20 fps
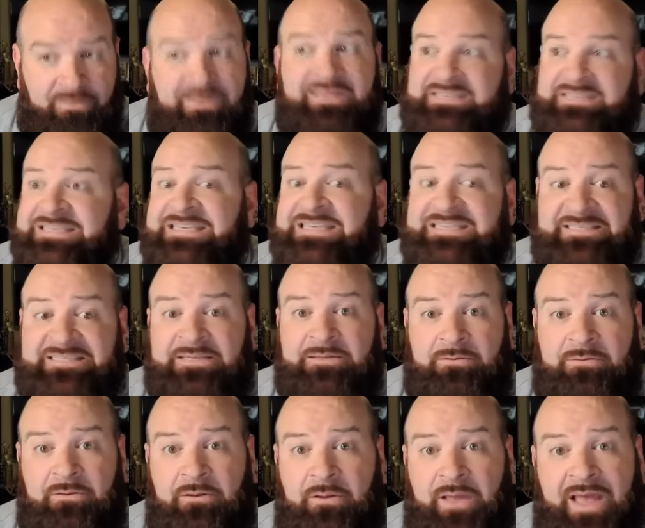this
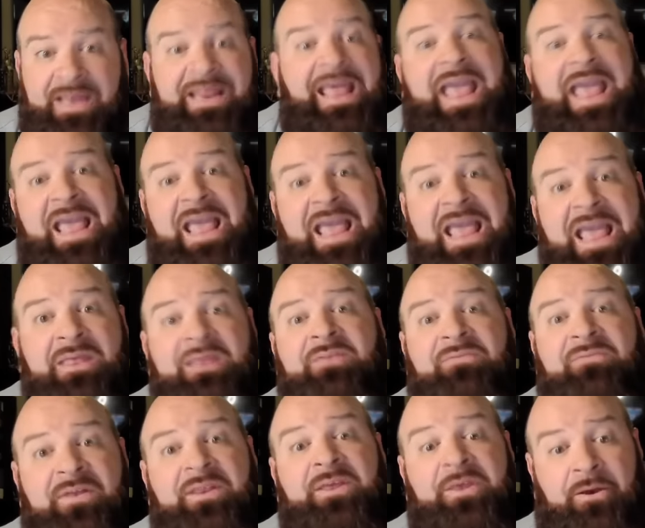season. An 8-minute
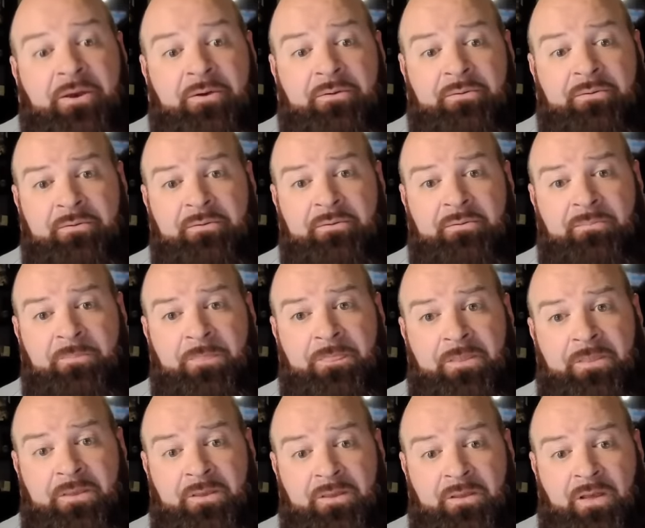video
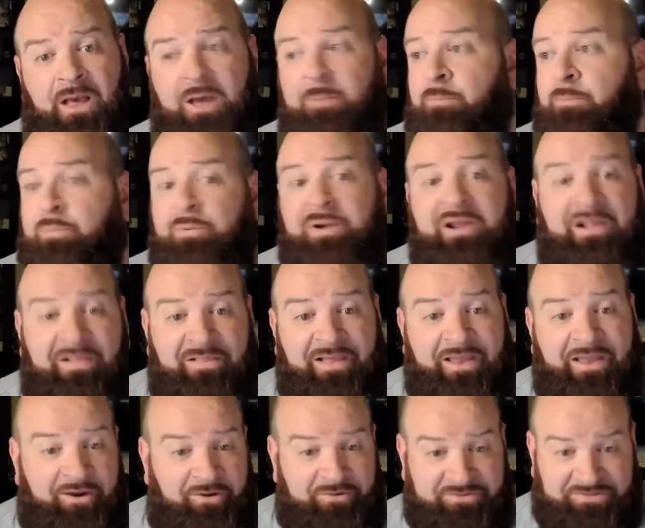on
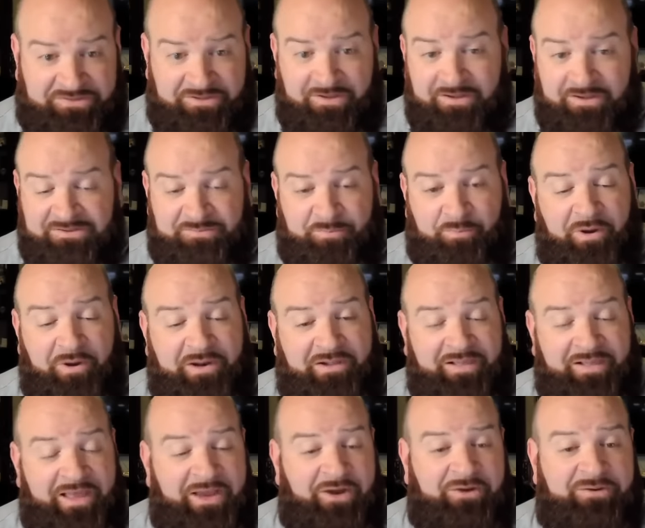bricklayers. It's
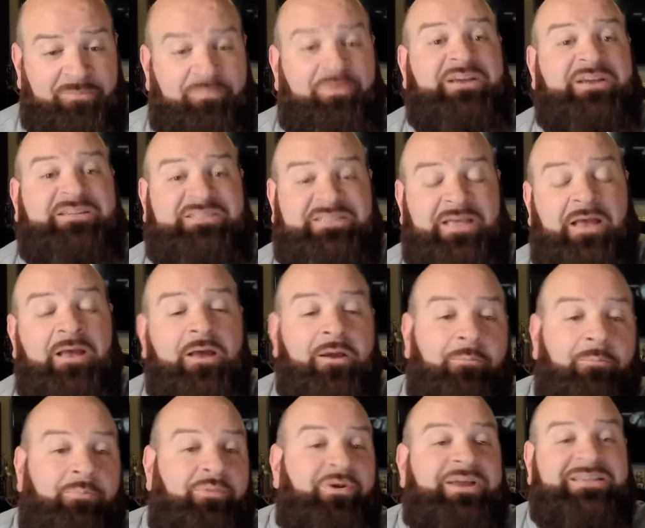bricklayer, brick center.
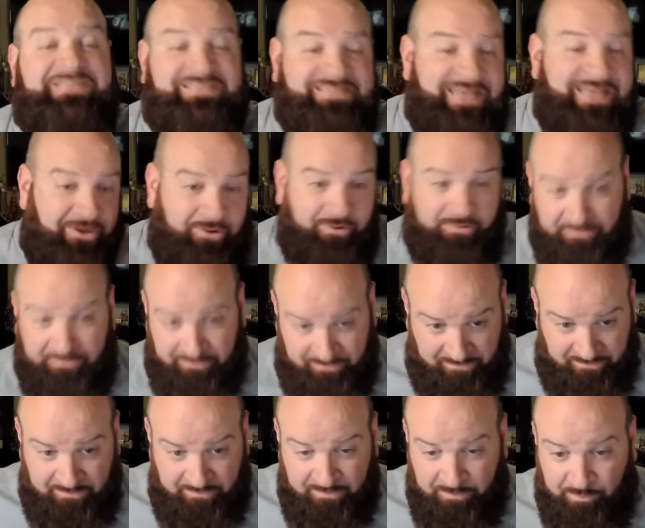
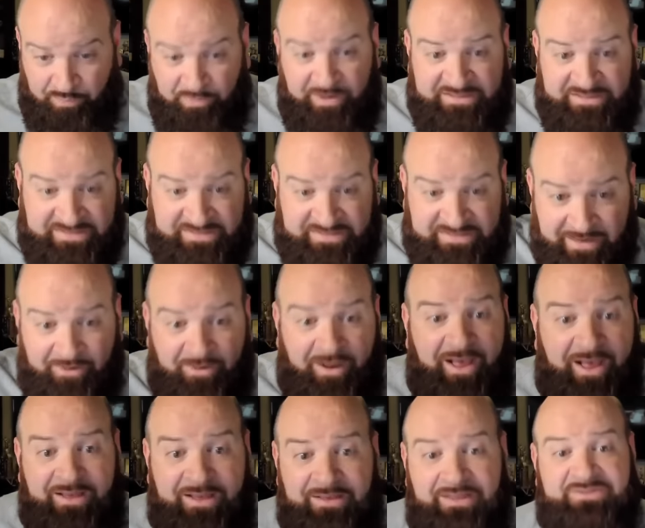Brick center
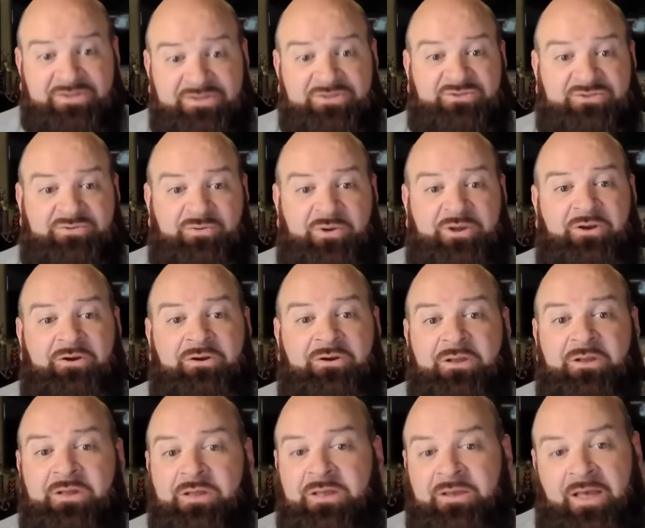on, it's a
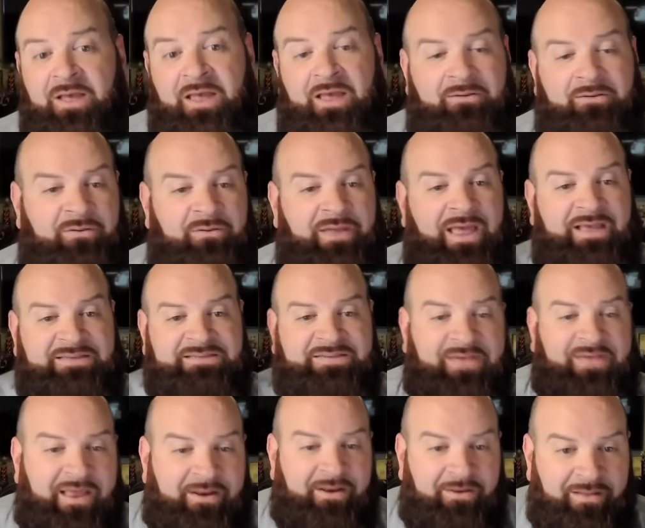Twitter handle,
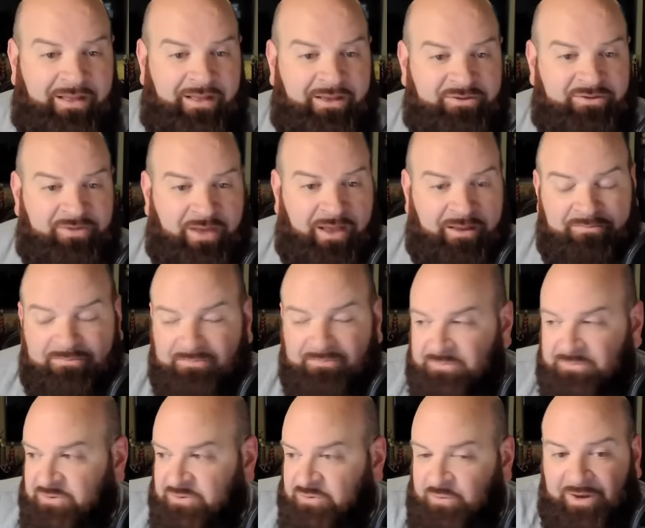X handle
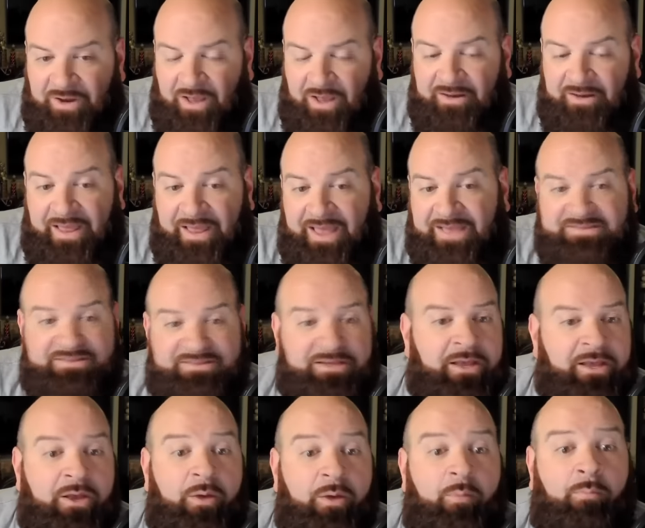on Twitter, on X,
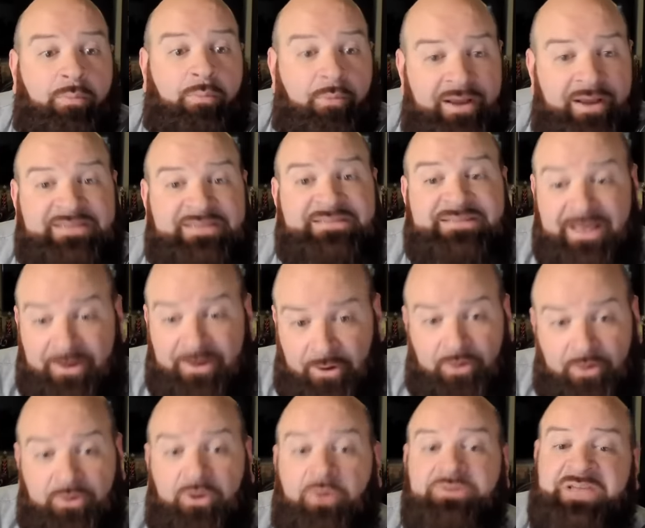brick
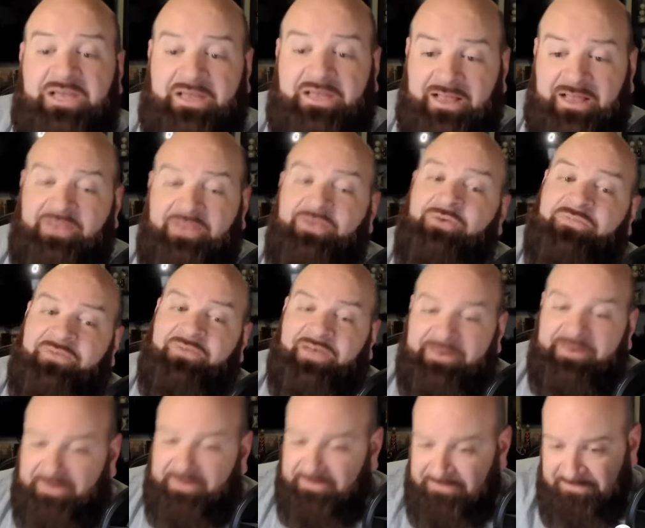center. Go check it out. You'll
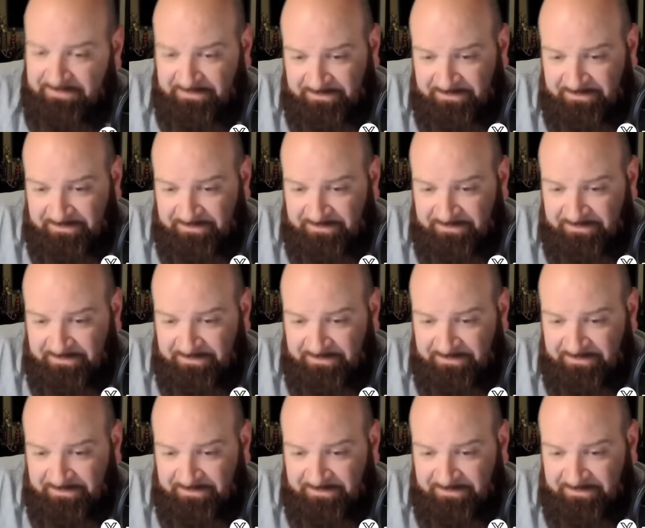find it.